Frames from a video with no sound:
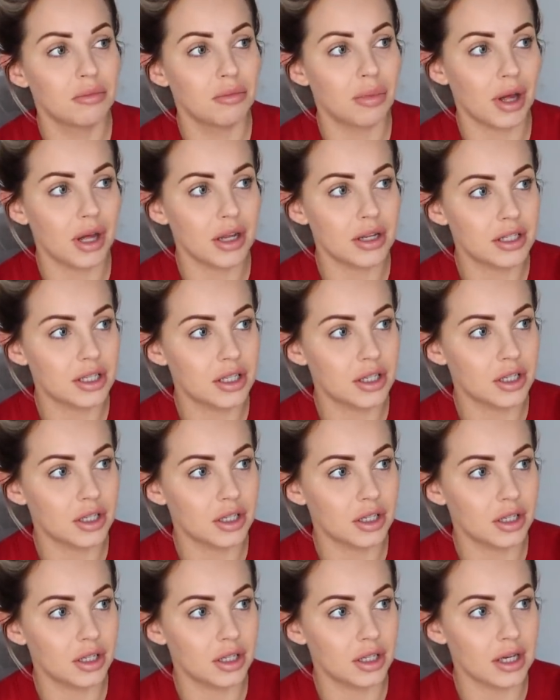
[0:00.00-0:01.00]
but
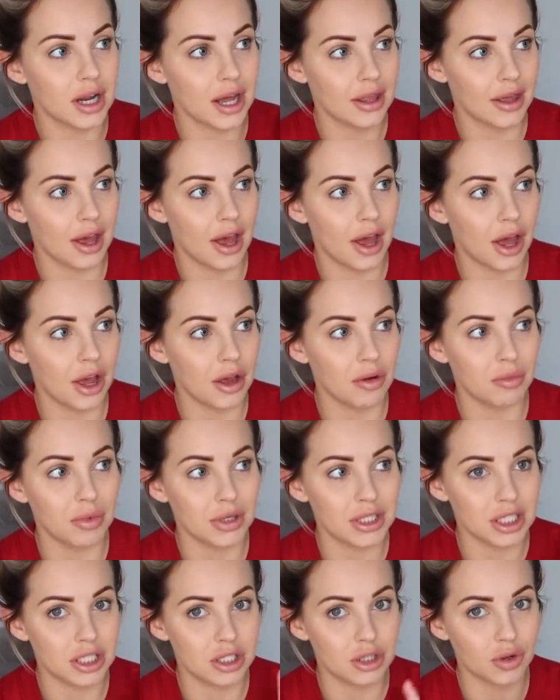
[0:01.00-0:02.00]
now they're home,
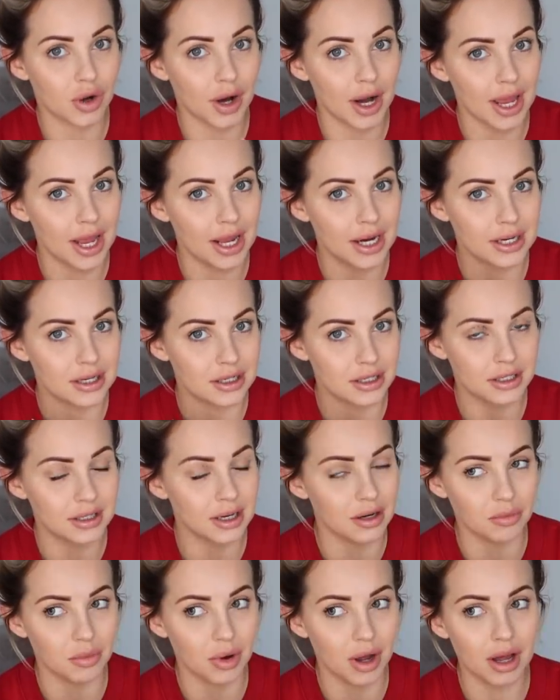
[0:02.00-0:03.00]
we did try it, and it just
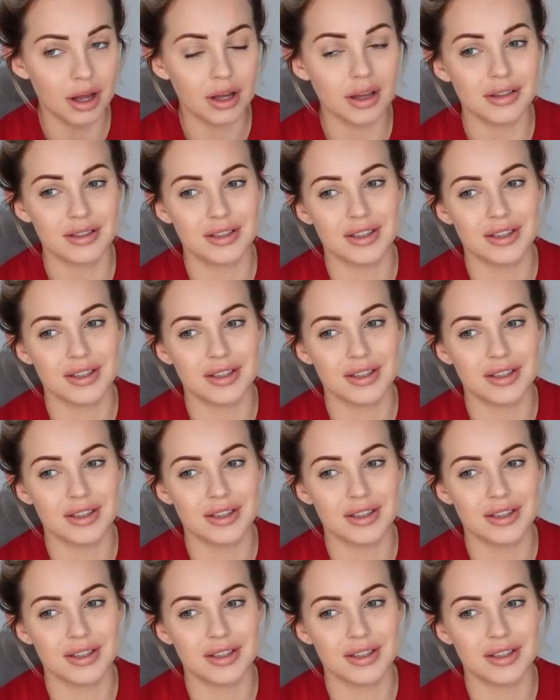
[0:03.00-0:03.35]
didn't work.